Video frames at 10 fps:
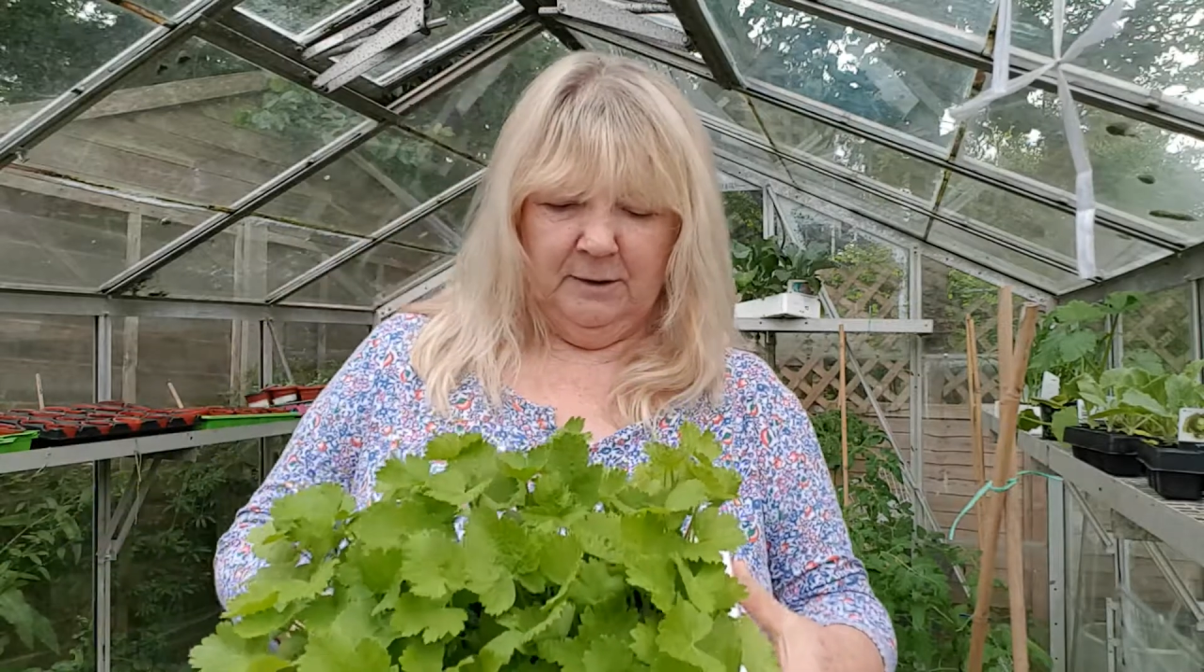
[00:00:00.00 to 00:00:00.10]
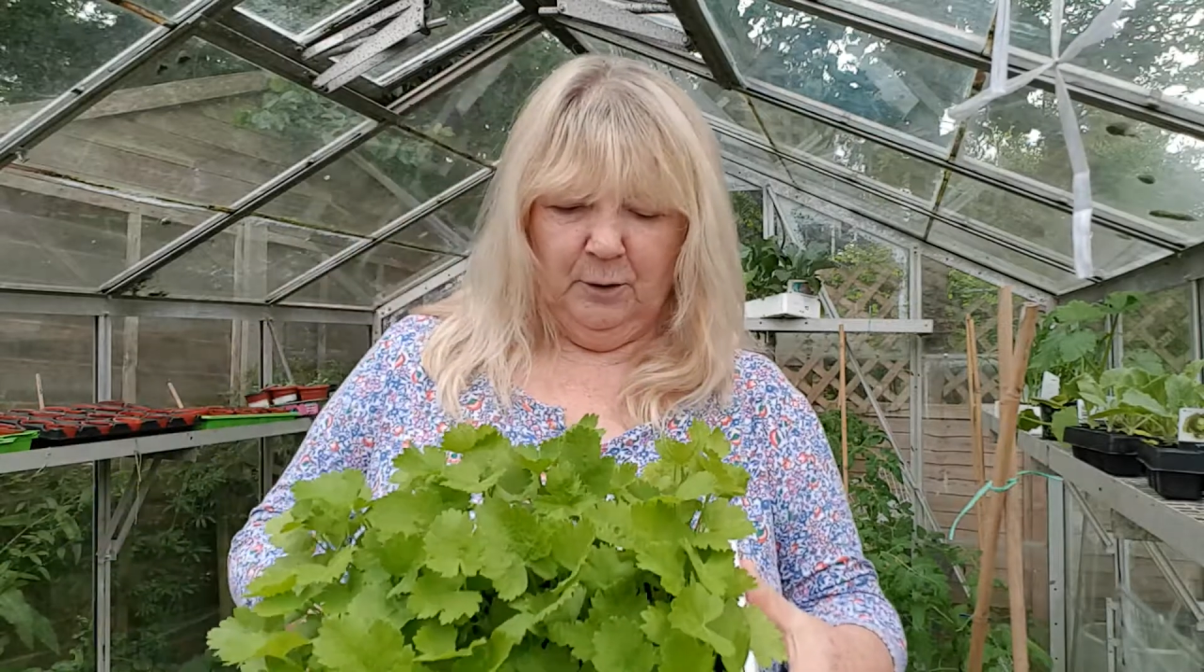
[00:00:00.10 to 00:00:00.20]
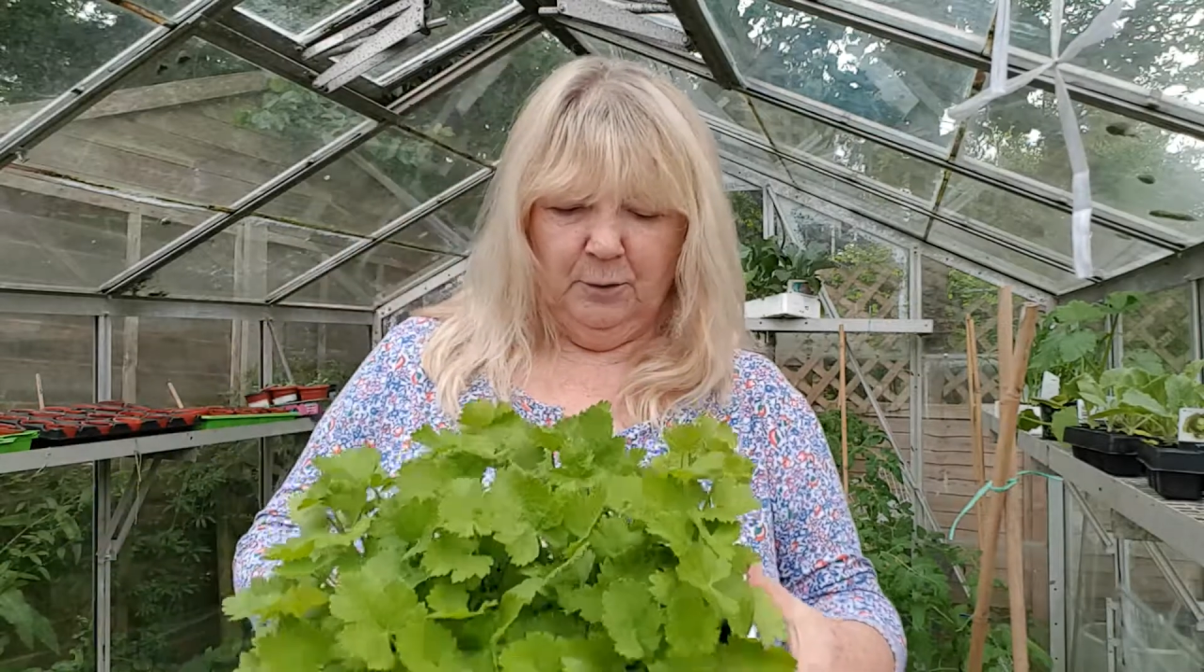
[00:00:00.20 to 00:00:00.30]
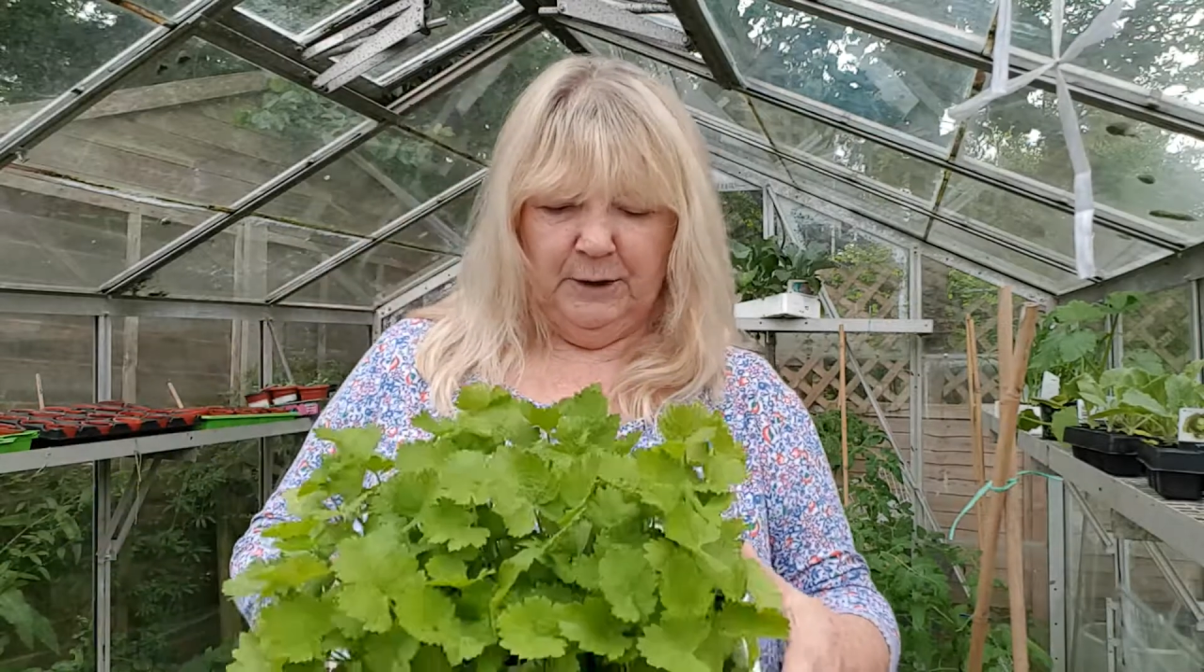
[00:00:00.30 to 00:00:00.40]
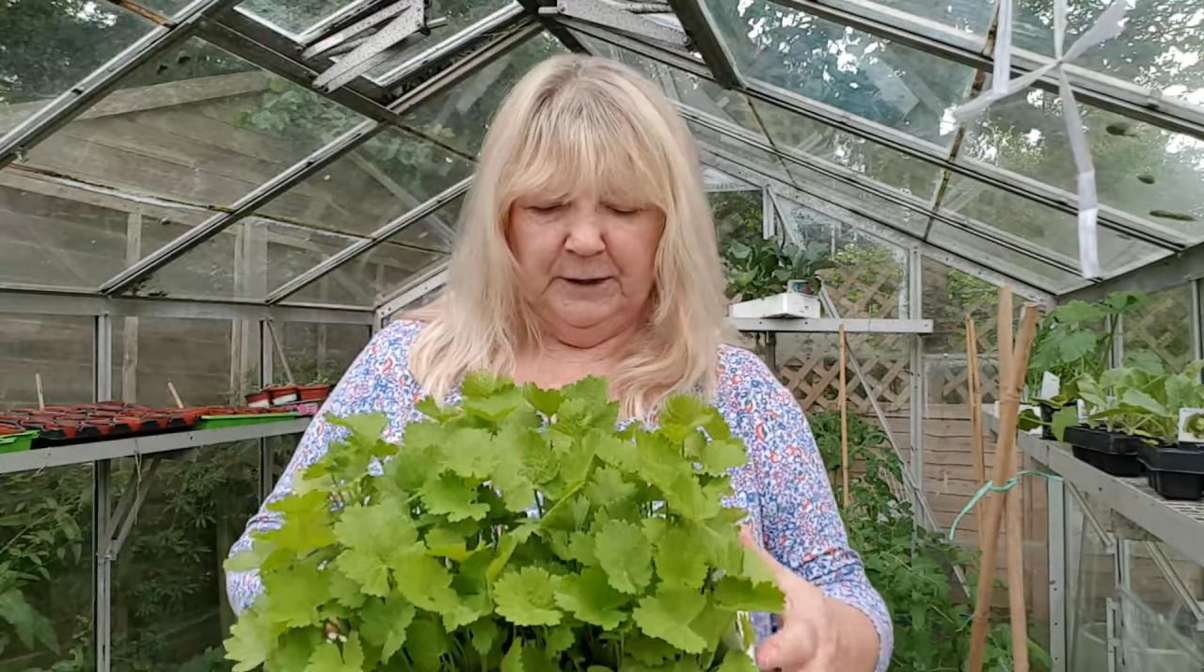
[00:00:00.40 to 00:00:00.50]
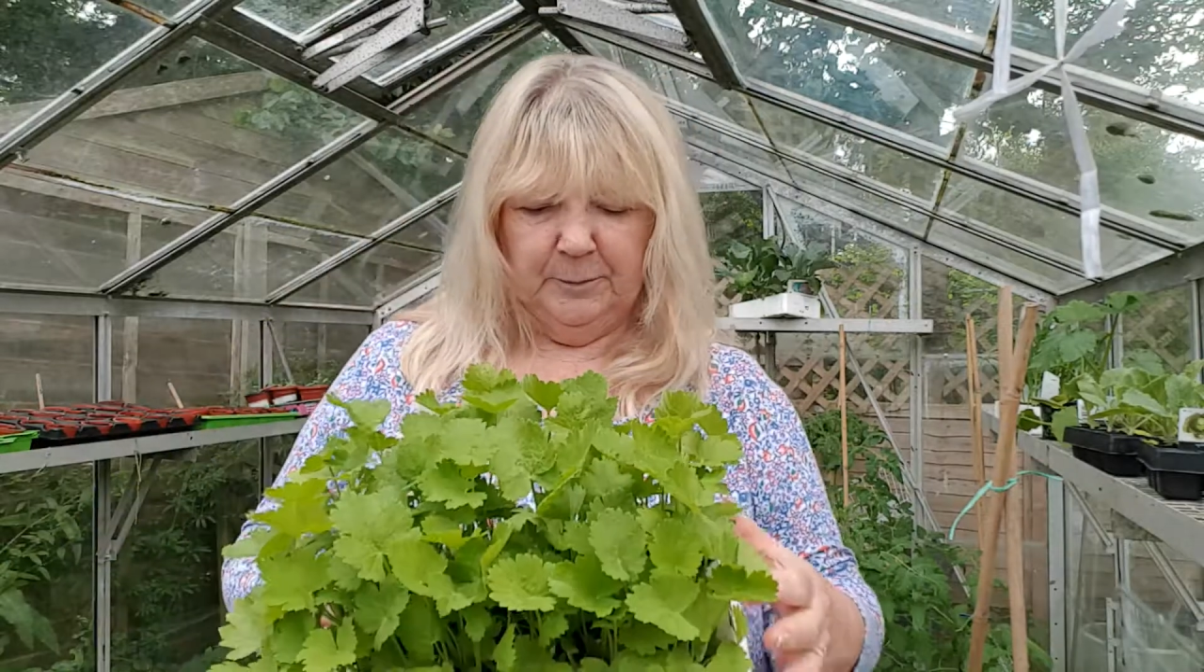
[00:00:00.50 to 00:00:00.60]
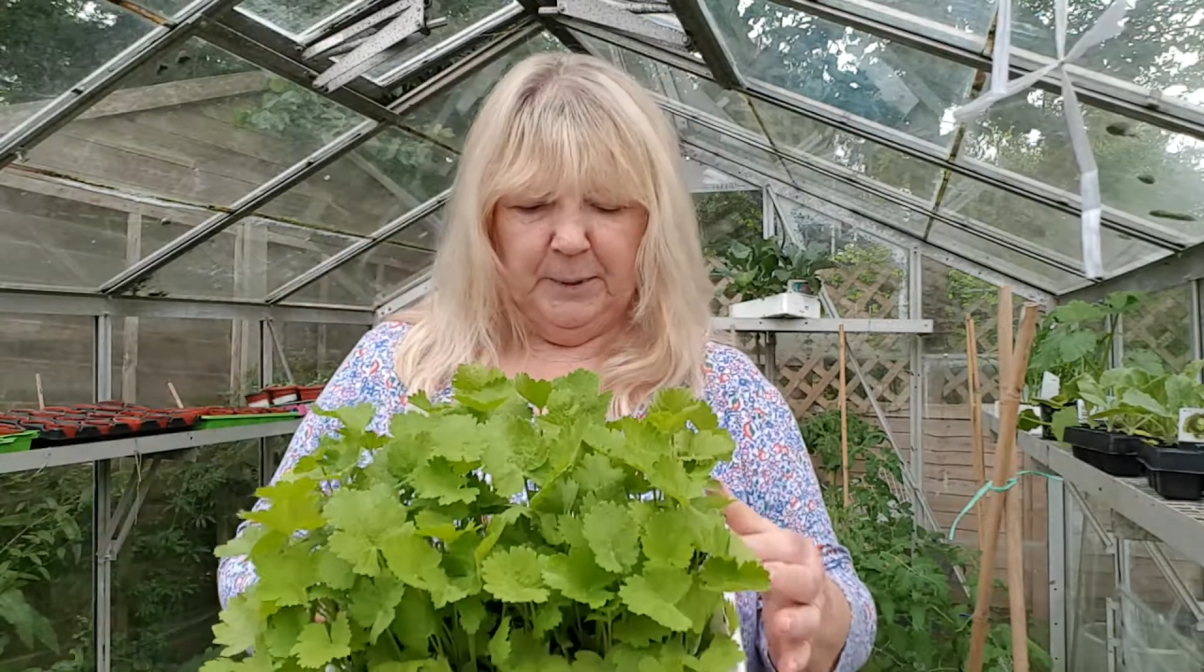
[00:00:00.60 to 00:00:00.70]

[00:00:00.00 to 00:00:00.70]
All these